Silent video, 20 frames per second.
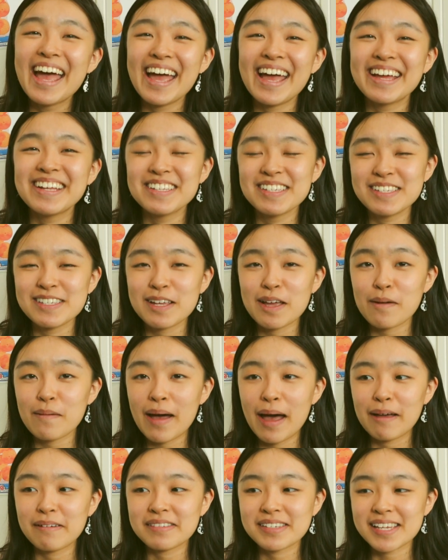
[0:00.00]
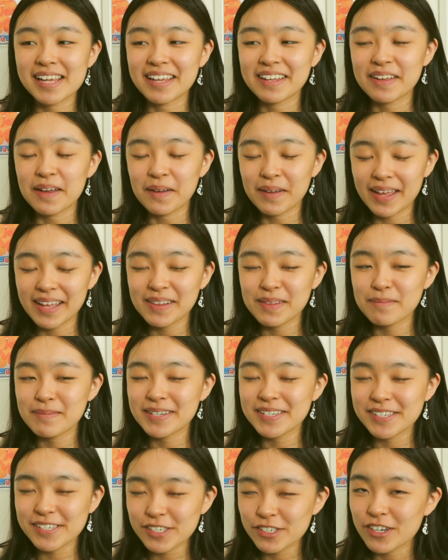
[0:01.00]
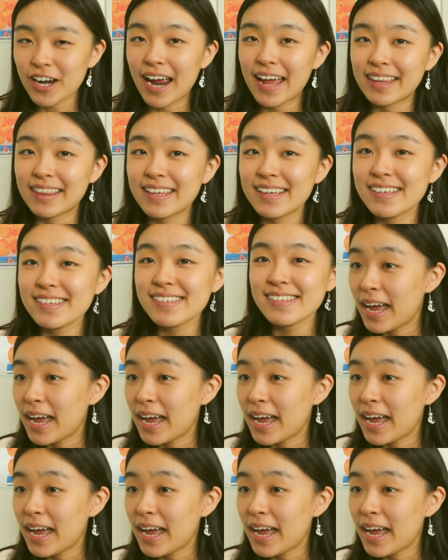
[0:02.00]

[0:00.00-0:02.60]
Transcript: And so I was like, okay, let me just try this.